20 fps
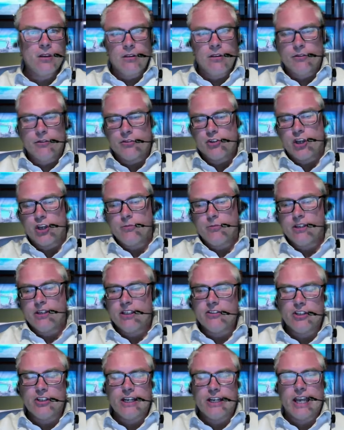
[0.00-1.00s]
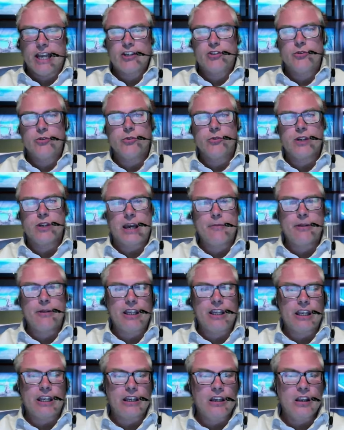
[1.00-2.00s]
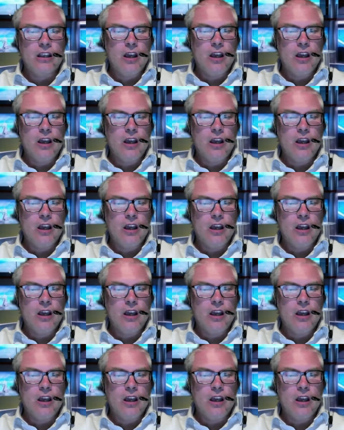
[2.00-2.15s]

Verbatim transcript: the German international coming in.